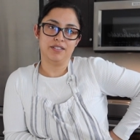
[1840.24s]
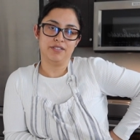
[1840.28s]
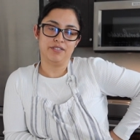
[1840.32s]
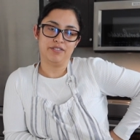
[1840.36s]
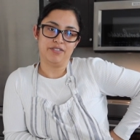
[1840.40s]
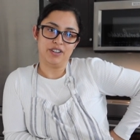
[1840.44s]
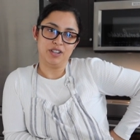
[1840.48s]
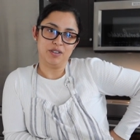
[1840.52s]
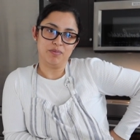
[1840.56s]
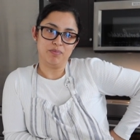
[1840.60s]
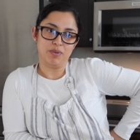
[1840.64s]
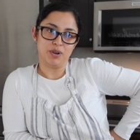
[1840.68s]

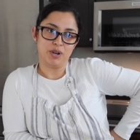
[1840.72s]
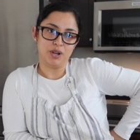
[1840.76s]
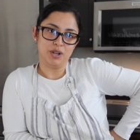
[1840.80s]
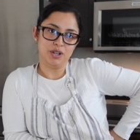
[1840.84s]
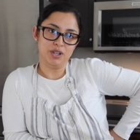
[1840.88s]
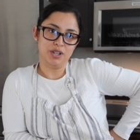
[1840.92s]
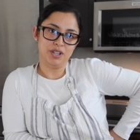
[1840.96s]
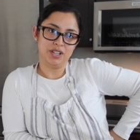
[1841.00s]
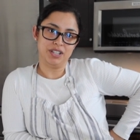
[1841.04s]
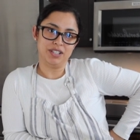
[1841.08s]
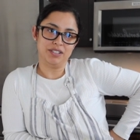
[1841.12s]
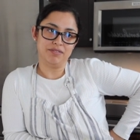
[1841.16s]
Fun
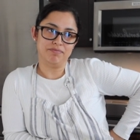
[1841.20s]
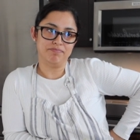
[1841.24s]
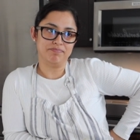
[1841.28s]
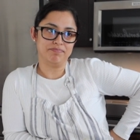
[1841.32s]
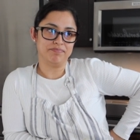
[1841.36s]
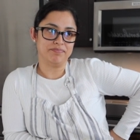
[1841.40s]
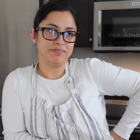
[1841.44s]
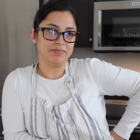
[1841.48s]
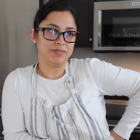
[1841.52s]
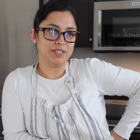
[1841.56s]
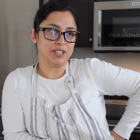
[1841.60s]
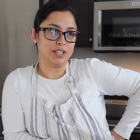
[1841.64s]
part
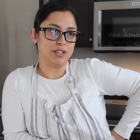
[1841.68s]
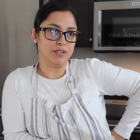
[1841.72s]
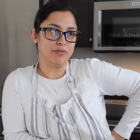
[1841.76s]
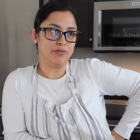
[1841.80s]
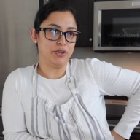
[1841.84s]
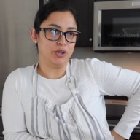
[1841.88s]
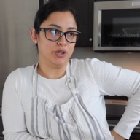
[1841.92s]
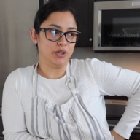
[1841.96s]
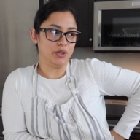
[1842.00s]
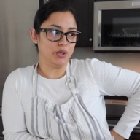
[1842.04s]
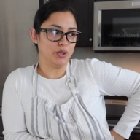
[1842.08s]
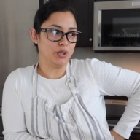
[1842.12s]
of
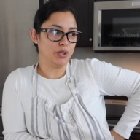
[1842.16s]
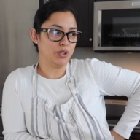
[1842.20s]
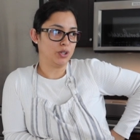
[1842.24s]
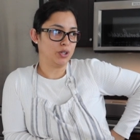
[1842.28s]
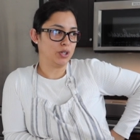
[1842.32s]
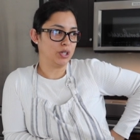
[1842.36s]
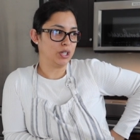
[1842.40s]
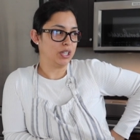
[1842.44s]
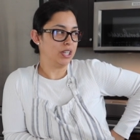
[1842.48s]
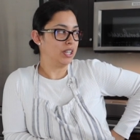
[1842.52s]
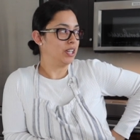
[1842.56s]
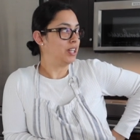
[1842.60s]
your
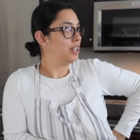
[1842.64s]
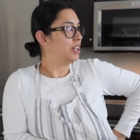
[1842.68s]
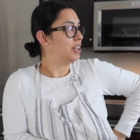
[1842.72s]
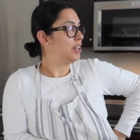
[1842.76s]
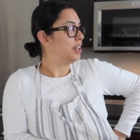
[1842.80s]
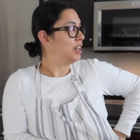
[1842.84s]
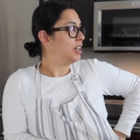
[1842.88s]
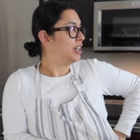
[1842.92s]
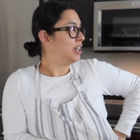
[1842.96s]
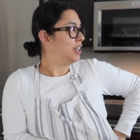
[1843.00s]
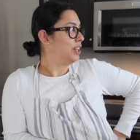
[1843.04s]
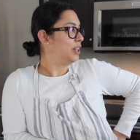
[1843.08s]

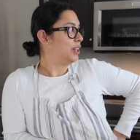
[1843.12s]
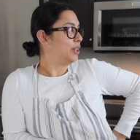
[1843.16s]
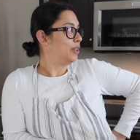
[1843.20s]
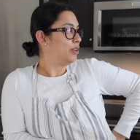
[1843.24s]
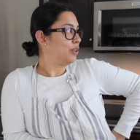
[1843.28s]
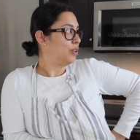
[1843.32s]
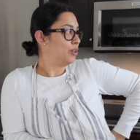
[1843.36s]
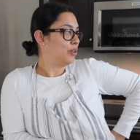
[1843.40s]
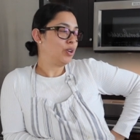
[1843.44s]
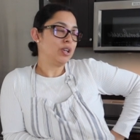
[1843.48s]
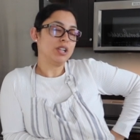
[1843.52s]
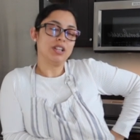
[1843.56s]

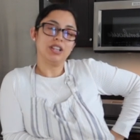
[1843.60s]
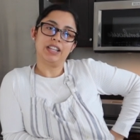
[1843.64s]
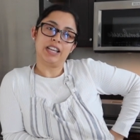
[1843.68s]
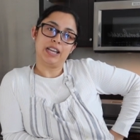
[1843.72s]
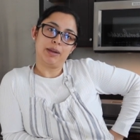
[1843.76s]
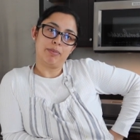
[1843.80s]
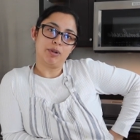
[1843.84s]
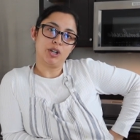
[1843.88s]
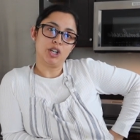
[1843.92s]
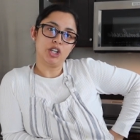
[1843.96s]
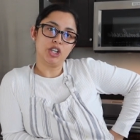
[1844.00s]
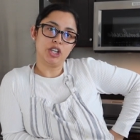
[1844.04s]

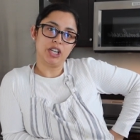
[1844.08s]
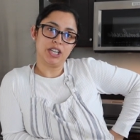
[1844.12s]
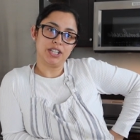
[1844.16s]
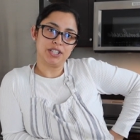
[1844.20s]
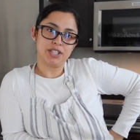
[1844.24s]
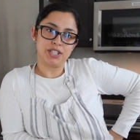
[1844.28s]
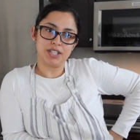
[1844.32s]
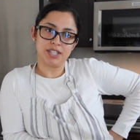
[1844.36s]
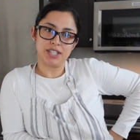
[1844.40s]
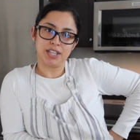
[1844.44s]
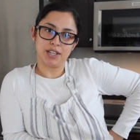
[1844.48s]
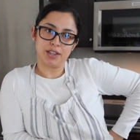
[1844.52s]
labor, you get
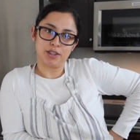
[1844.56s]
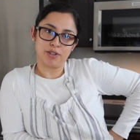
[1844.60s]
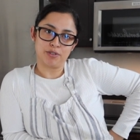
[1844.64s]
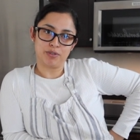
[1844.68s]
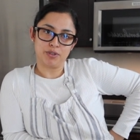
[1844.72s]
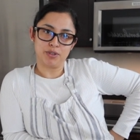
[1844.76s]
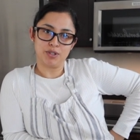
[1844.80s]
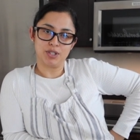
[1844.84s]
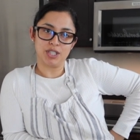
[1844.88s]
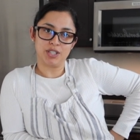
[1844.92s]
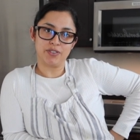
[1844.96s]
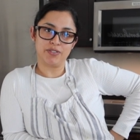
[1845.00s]
to see the
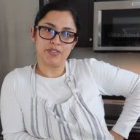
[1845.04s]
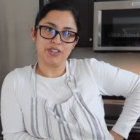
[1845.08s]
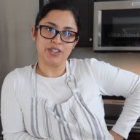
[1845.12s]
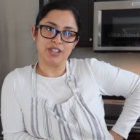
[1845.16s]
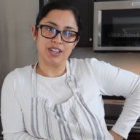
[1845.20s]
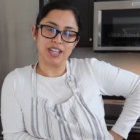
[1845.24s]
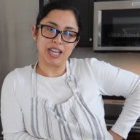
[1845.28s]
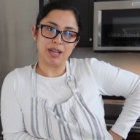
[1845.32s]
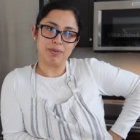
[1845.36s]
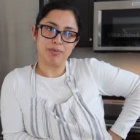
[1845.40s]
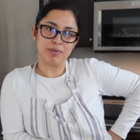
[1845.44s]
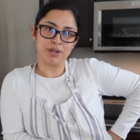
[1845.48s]
fruits of your
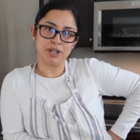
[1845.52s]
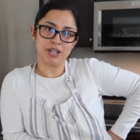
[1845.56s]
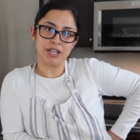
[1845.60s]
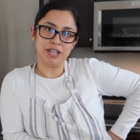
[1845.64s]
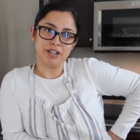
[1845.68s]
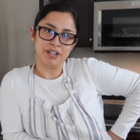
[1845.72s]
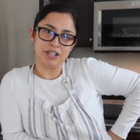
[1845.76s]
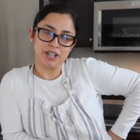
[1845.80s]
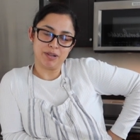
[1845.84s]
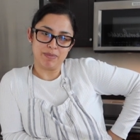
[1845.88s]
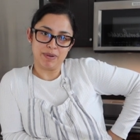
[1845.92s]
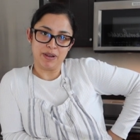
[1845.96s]
labor
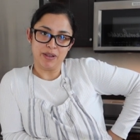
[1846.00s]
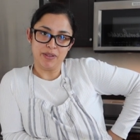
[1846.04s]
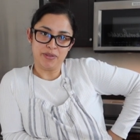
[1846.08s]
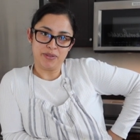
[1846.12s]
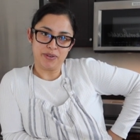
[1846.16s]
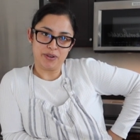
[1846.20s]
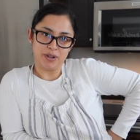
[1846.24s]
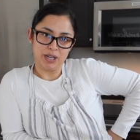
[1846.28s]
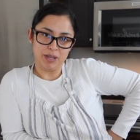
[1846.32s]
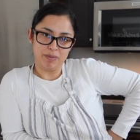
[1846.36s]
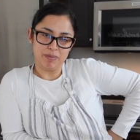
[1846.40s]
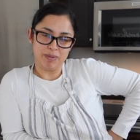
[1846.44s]
here in about
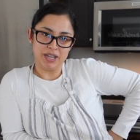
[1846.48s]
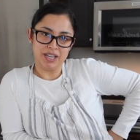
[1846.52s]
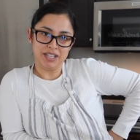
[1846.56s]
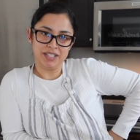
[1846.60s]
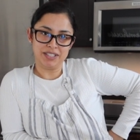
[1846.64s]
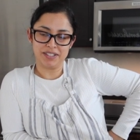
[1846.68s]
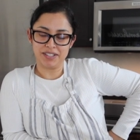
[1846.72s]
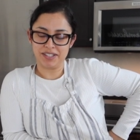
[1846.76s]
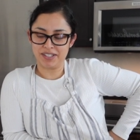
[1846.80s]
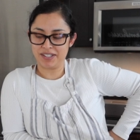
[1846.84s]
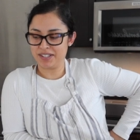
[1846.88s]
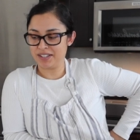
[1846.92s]
30
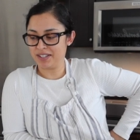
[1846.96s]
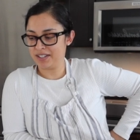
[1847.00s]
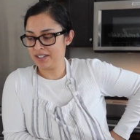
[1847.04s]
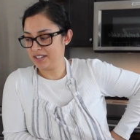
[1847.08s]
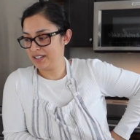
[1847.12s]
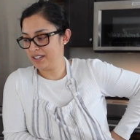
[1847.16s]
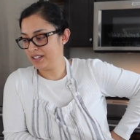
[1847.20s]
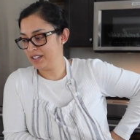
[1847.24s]
minutes.